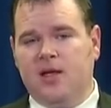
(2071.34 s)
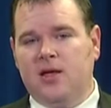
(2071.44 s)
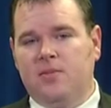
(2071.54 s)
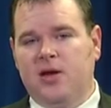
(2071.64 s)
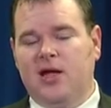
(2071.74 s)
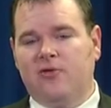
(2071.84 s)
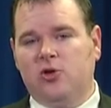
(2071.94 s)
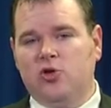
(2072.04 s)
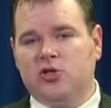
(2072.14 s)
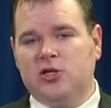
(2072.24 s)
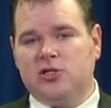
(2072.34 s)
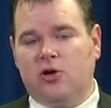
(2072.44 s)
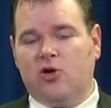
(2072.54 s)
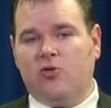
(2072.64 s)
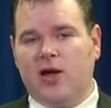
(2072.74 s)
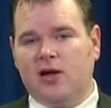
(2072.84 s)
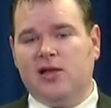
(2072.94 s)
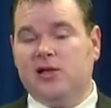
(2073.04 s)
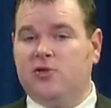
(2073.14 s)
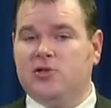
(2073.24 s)
Many evolutionists are
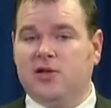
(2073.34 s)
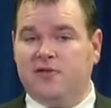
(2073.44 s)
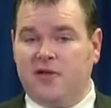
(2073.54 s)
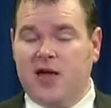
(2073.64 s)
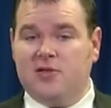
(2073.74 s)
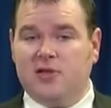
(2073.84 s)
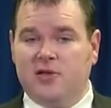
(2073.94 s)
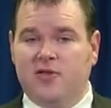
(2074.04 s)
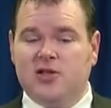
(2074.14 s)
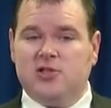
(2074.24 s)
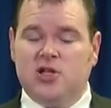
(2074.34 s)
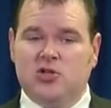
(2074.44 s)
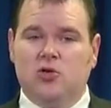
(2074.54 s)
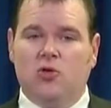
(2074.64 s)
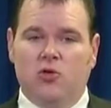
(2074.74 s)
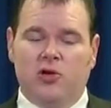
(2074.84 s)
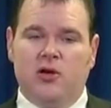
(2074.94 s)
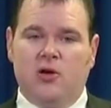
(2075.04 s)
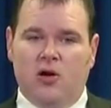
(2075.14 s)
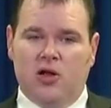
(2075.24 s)
correctly losing faith in the vestigial
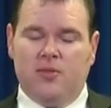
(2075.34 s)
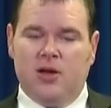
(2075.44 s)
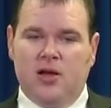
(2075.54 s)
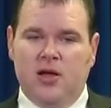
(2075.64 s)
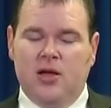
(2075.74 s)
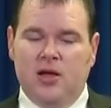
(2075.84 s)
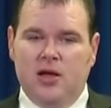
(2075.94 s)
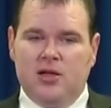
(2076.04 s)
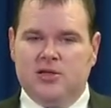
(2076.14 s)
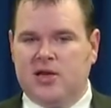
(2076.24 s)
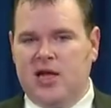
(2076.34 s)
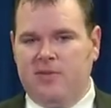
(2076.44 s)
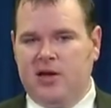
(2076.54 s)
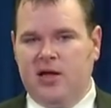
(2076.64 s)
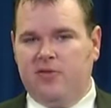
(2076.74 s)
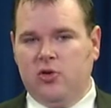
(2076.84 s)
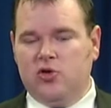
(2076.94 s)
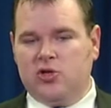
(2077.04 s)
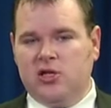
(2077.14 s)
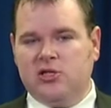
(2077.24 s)
organ argument. Today, many
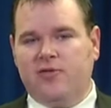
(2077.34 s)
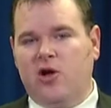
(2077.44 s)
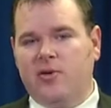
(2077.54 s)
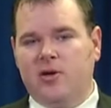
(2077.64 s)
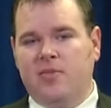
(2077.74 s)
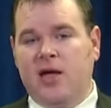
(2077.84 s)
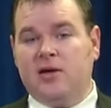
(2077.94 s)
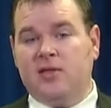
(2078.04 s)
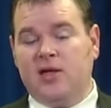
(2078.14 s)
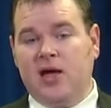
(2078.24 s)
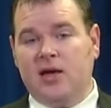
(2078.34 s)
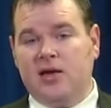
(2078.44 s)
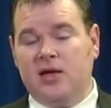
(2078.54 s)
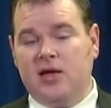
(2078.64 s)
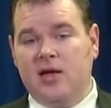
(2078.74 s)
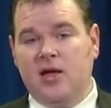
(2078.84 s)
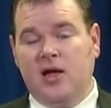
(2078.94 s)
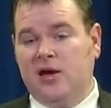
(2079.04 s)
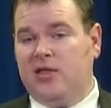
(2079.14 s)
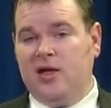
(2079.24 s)
evolutionists have all but abandoned the idea,
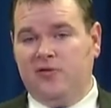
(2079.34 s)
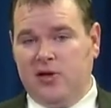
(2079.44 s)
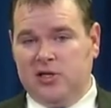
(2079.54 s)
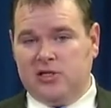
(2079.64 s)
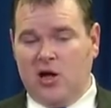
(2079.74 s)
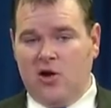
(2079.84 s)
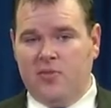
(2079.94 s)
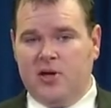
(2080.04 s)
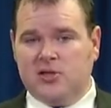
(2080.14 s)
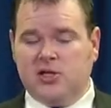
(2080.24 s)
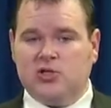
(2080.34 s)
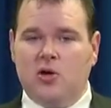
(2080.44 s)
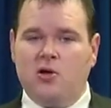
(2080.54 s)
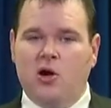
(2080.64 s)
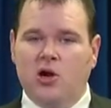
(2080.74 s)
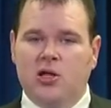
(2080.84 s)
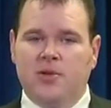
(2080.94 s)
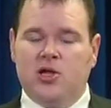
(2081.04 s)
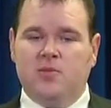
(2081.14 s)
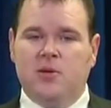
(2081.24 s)
and thankfully so, because a strong
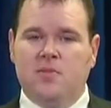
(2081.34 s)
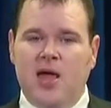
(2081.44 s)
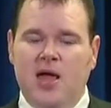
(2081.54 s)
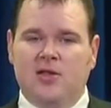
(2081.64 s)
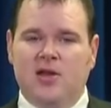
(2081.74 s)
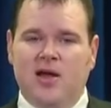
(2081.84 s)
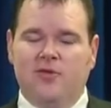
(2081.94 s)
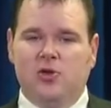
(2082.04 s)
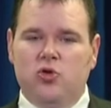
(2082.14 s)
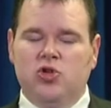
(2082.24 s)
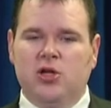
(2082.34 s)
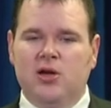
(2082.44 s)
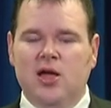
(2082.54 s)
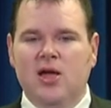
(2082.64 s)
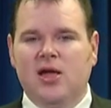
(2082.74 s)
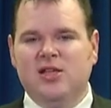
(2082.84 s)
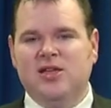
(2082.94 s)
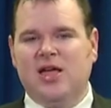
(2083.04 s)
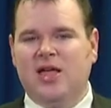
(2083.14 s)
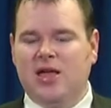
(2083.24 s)
argument could be made that evolution is
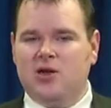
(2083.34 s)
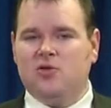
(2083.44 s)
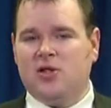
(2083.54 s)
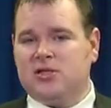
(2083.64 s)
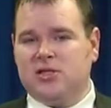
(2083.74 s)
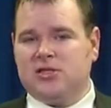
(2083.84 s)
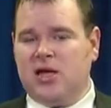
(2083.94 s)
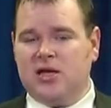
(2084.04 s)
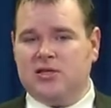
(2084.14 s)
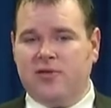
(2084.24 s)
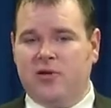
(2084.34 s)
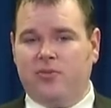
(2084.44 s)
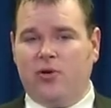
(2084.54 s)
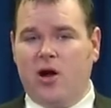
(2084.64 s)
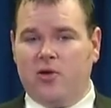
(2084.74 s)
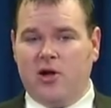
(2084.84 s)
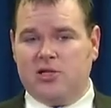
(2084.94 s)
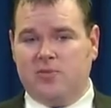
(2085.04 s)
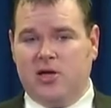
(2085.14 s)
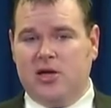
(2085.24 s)
a hindrance to scientific
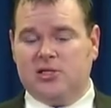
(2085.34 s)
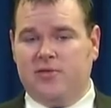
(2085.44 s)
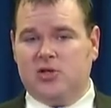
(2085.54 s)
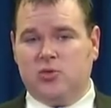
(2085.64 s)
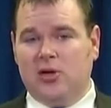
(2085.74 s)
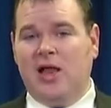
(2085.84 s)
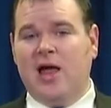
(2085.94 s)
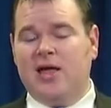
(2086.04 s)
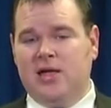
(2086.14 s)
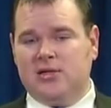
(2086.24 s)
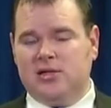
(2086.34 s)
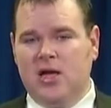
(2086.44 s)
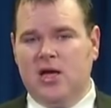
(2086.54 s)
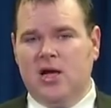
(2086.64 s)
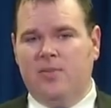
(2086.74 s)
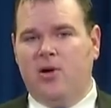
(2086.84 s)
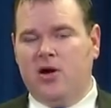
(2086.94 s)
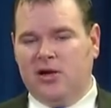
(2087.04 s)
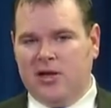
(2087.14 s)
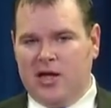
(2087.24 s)
progress because of its reliance
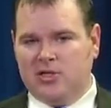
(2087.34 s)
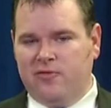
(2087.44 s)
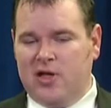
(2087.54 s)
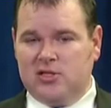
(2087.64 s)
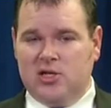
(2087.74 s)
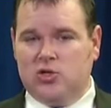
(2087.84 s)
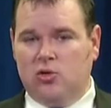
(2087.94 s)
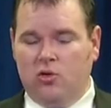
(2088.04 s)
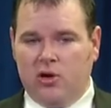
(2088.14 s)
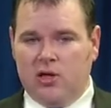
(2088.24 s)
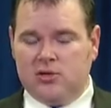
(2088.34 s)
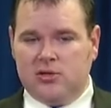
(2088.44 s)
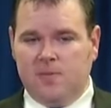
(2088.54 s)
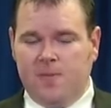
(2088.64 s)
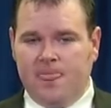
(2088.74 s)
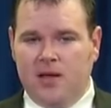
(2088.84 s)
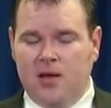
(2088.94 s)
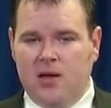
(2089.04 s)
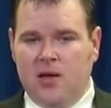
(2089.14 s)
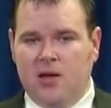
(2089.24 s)
upon alleged vestigial organs.
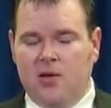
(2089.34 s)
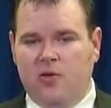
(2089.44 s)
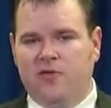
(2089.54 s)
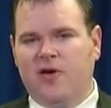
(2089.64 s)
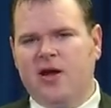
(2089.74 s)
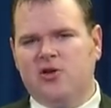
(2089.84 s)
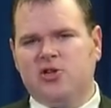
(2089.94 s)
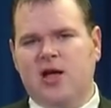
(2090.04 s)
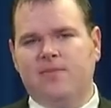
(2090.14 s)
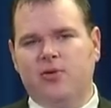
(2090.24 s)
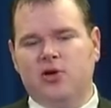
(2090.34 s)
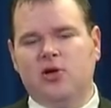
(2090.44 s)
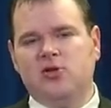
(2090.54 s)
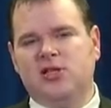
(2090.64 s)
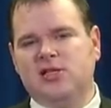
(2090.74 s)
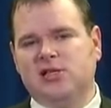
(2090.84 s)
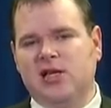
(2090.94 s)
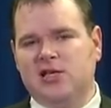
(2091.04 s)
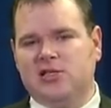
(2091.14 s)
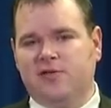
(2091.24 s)
When Wiedersheim produced his
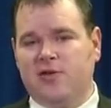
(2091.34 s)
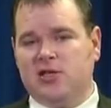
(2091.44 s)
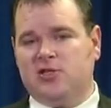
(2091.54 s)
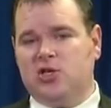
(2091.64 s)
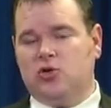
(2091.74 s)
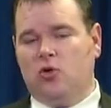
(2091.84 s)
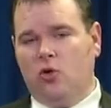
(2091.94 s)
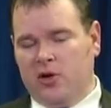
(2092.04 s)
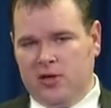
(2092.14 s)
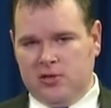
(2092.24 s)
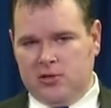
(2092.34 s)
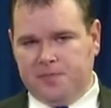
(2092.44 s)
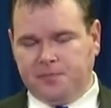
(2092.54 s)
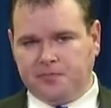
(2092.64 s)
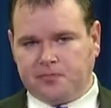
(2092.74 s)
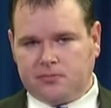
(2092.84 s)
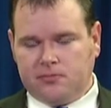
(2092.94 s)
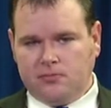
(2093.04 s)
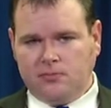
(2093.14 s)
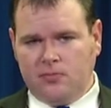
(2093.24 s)
list of vestigial organs,
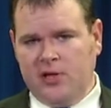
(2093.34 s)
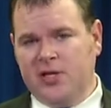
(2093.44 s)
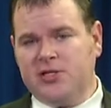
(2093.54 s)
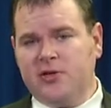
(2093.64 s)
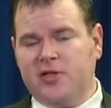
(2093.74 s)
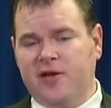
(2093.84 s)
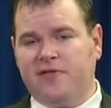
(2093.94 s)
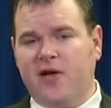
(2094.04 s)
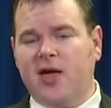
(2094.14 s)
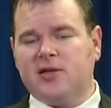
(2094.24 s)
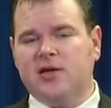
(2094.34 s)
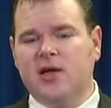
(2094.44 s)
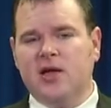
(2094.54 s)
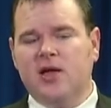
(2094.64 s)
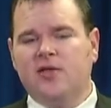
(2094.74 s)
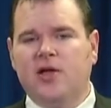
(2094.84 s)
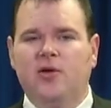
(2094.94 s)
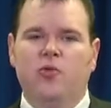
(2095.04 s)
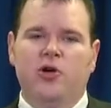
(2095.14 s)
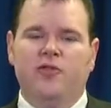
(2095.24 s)
consider the effect that
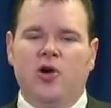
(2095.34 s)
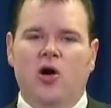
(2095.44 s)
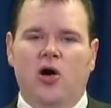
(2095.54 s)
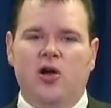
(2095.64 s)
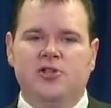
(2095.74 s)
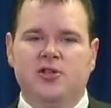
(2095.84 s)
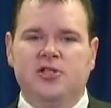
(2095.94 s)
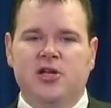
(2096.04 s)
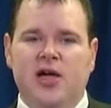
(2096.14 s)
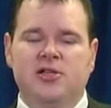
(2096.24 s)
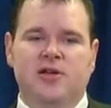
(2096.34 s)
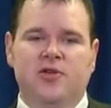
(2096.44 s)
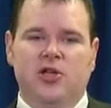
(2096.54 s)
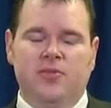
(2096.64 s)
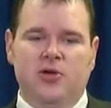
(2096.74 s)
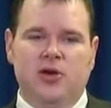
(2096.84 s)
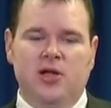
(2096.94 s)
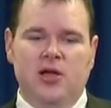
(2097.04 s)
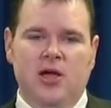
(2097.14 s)
it would have caused in the scientific community.